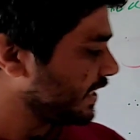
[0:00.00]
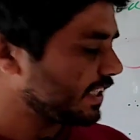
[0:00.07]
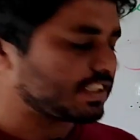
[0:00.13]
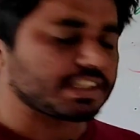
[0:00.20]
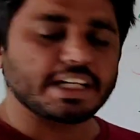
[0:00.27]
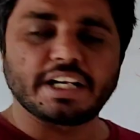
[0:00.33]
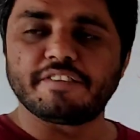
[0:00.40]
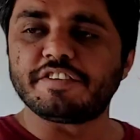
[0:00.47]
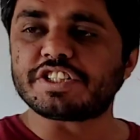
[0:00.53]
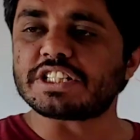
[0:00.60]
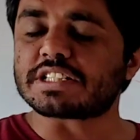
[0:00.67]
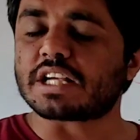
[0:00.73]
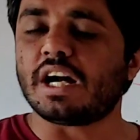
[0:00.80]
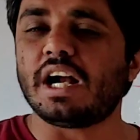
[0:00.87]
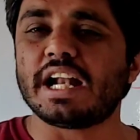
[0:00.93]
in the skin which
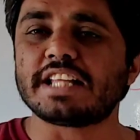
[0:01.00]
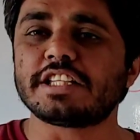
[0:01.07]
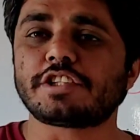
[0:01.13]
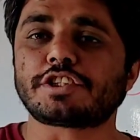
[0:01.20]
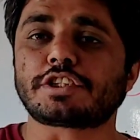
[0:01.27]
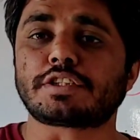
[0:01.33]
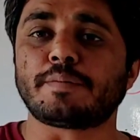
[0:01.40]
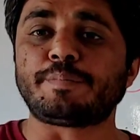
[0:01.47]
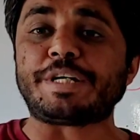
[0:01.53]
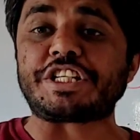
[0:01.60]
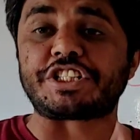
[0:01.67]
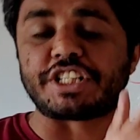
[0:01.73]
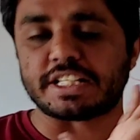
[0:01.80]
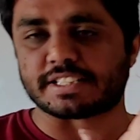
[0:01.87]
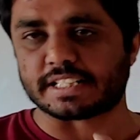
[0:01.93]
is called as a
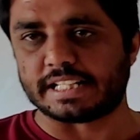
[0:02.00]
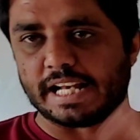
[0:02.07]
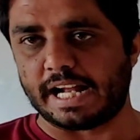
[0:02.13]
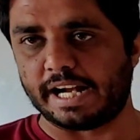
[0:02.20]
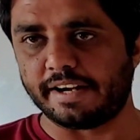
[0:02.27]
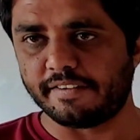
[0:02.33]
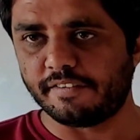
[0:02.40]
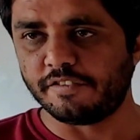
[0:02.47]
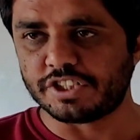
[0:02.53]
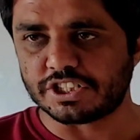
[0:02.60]
sebaceous gland,